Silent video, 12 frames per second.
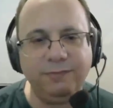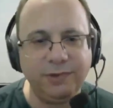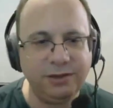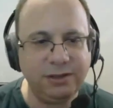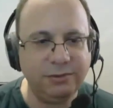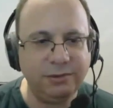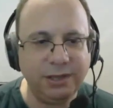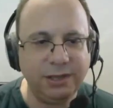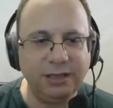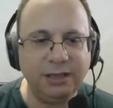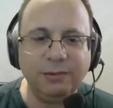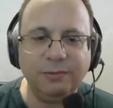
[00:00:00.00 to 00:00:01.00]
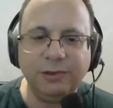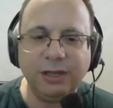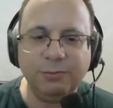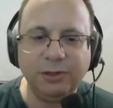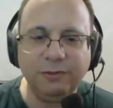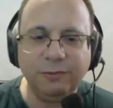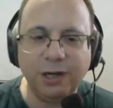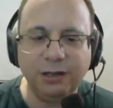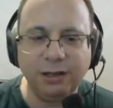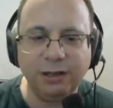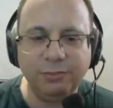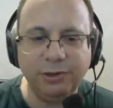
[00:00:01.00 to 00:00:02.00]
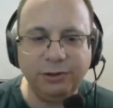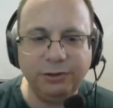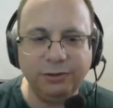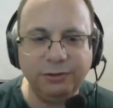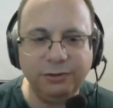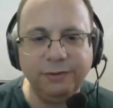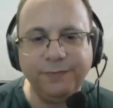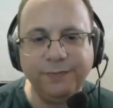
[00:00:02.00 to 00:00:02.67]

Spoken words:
So I did number 1, number 2,